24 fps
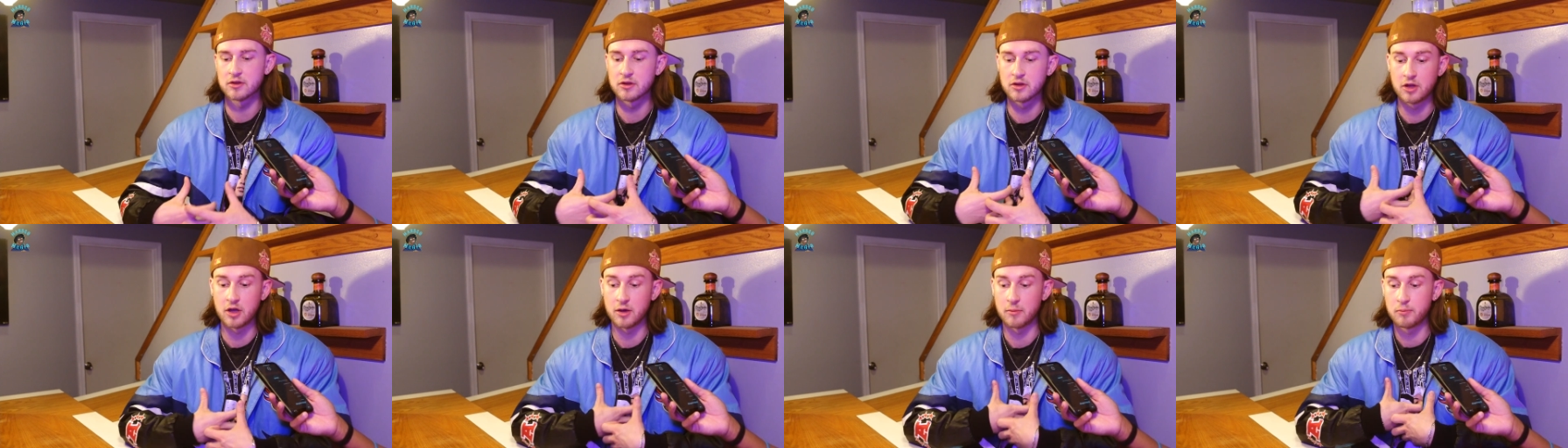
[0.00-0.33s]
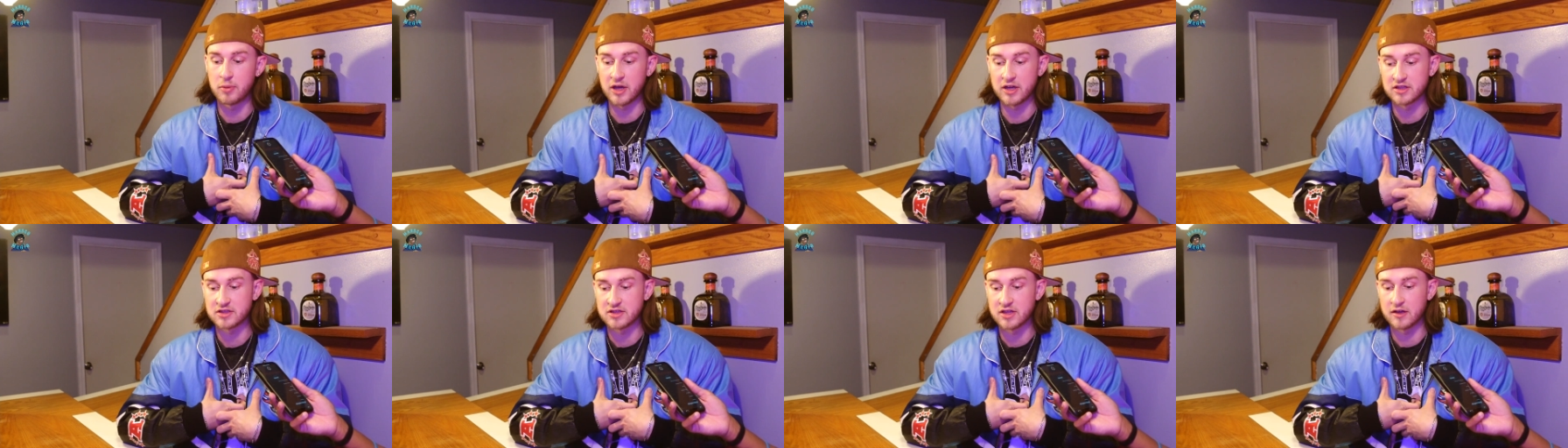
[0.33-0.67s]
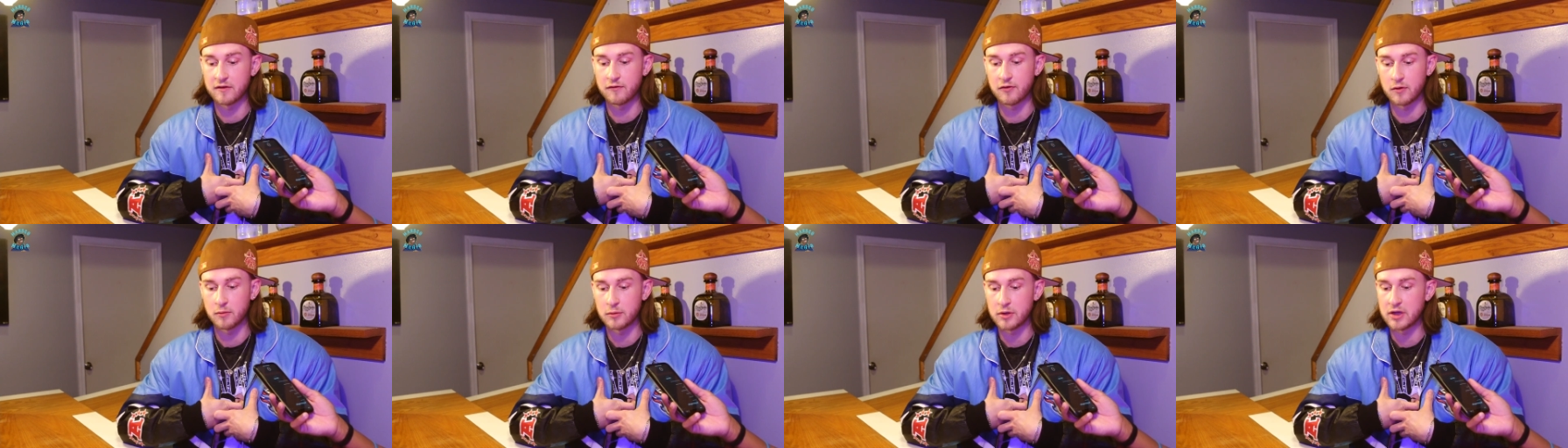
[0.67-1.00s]
the biggest
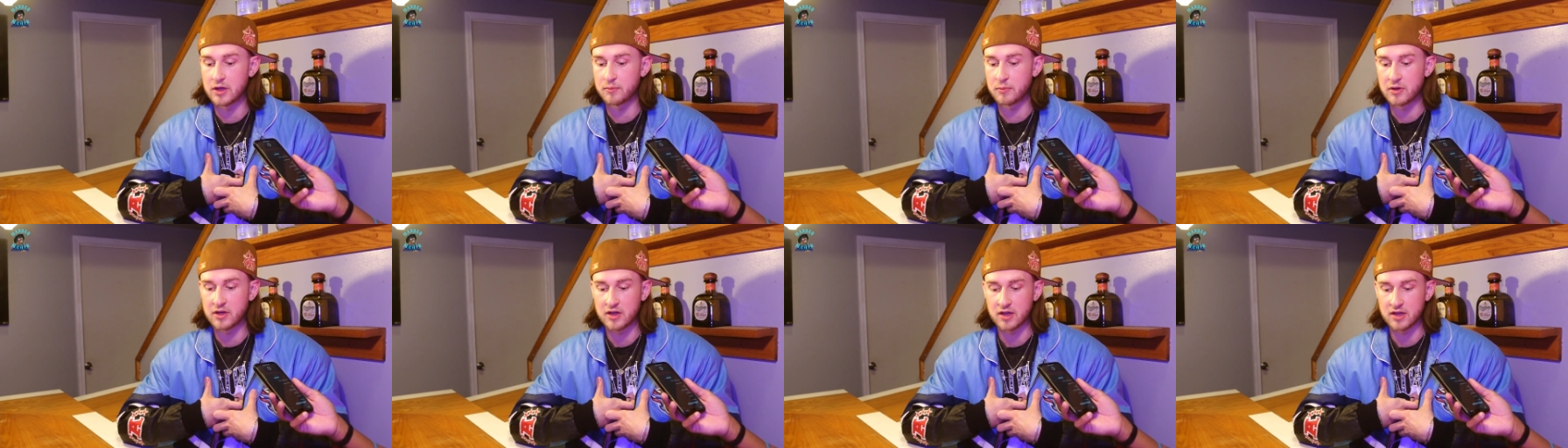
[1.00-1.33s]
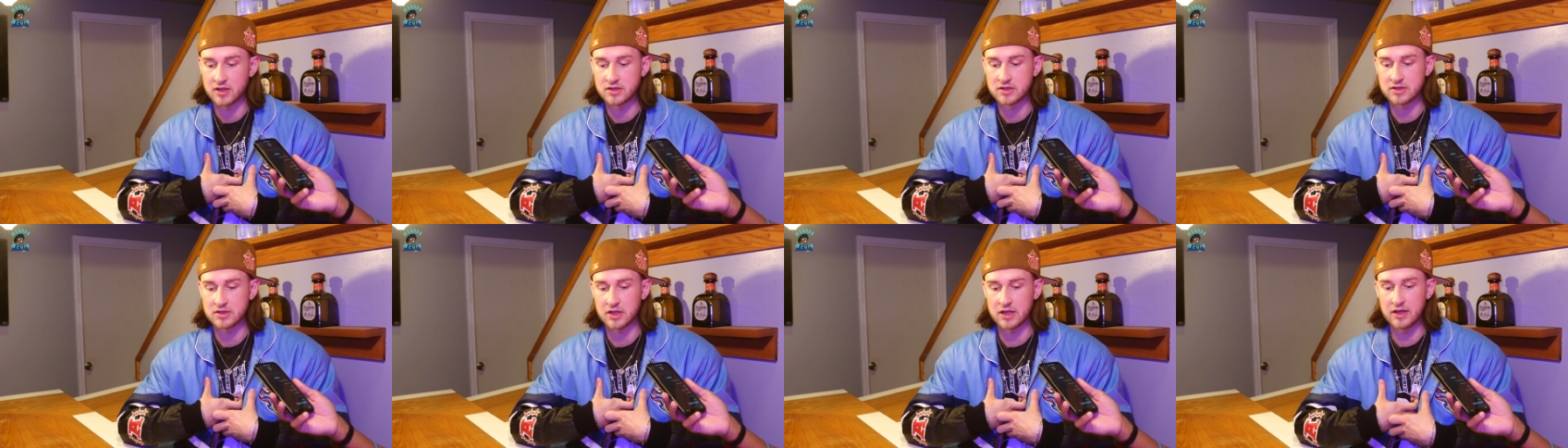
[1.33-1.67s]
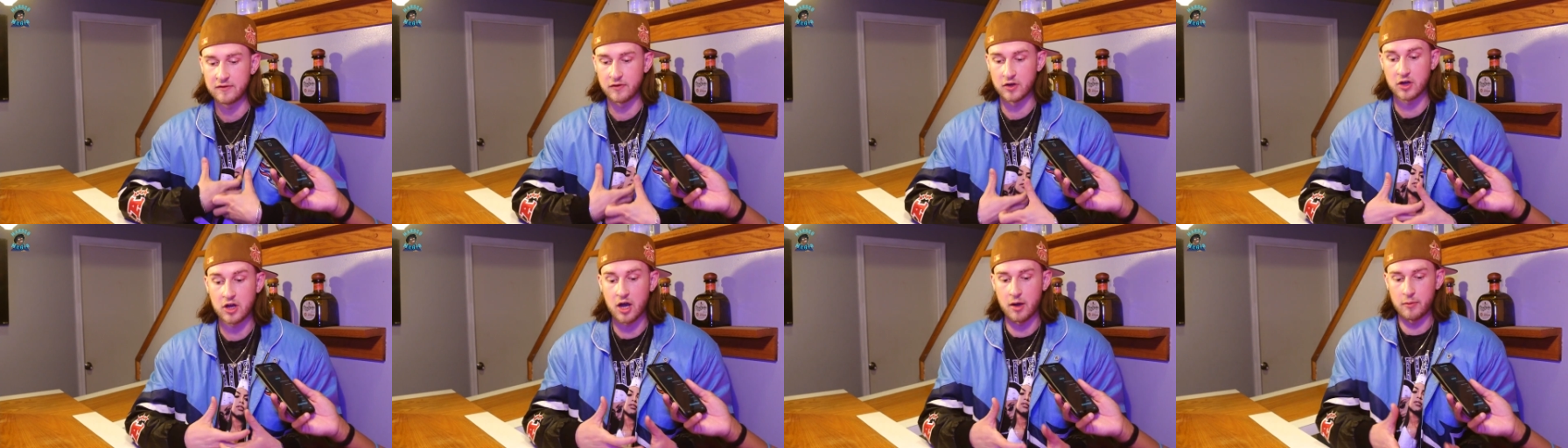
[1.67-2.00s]
thing for me because
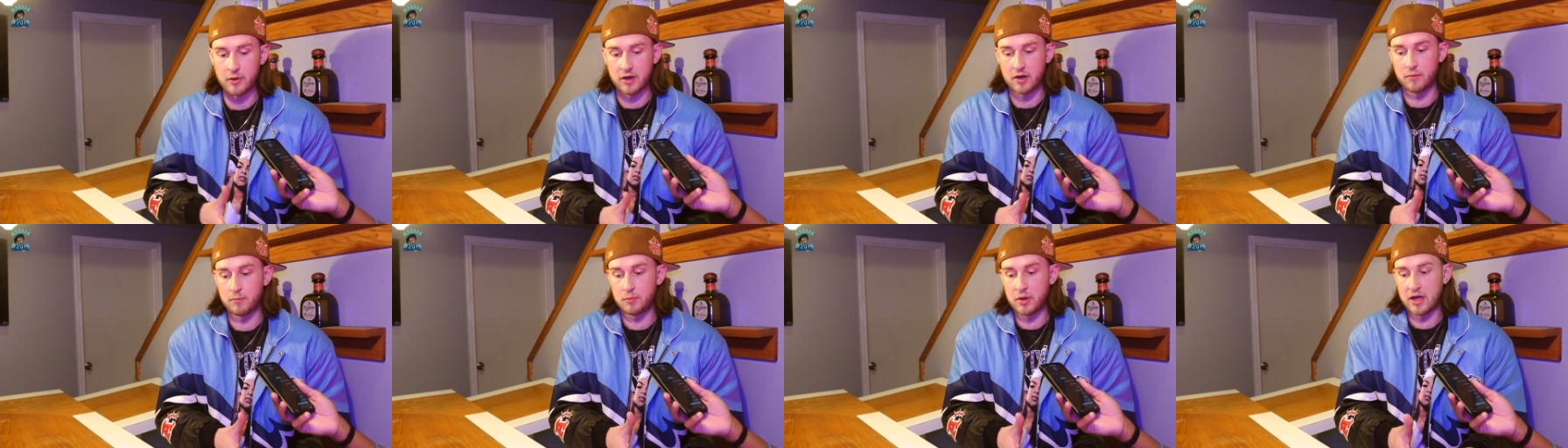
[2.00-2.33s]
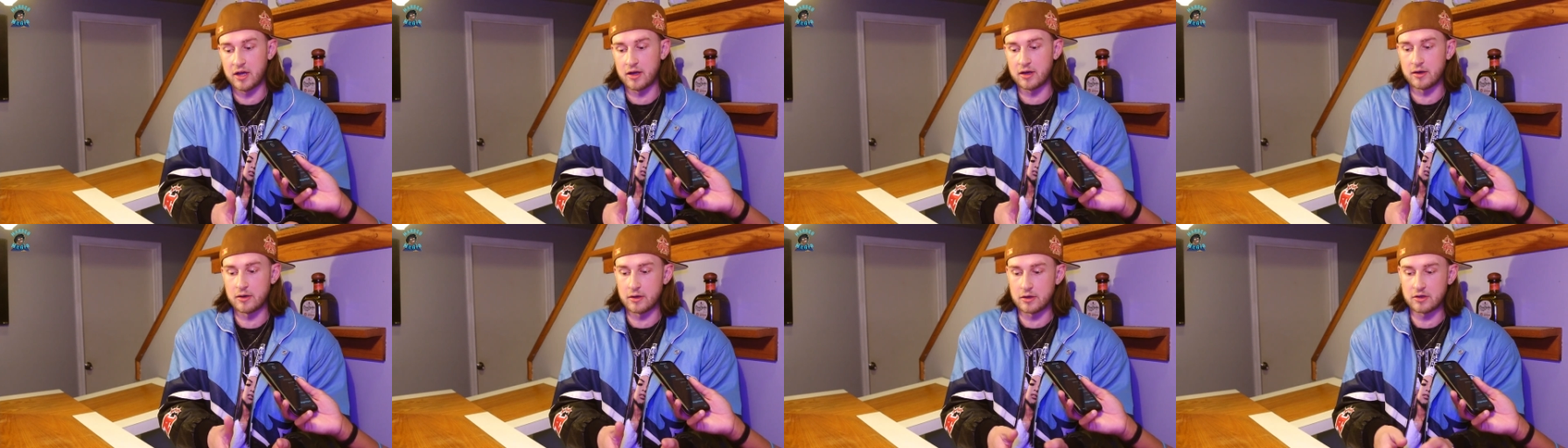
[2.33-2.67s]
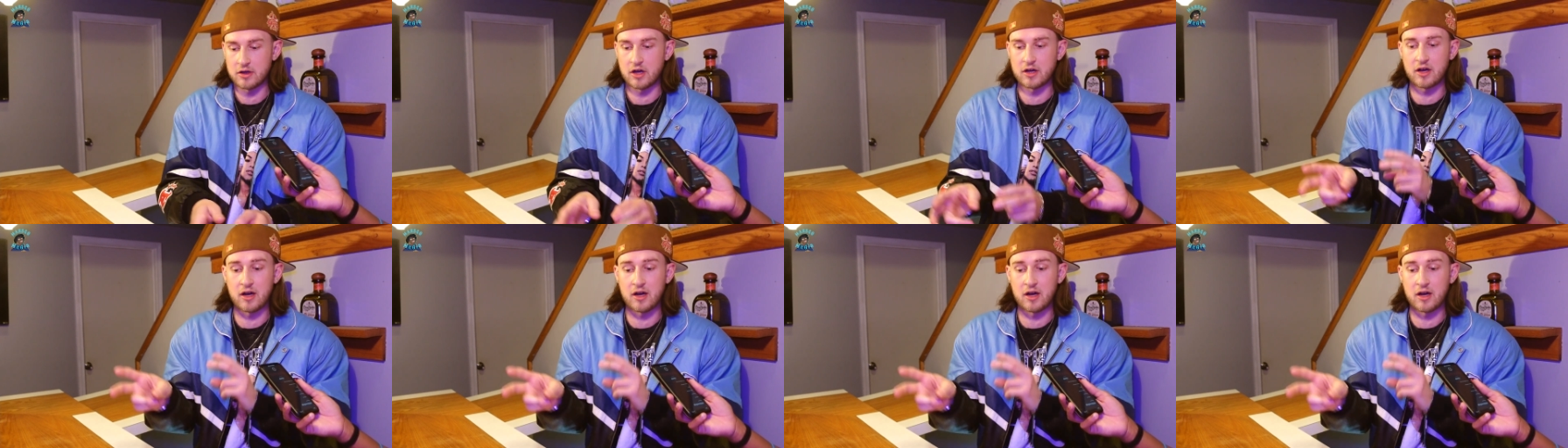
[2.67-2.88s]
even coming and being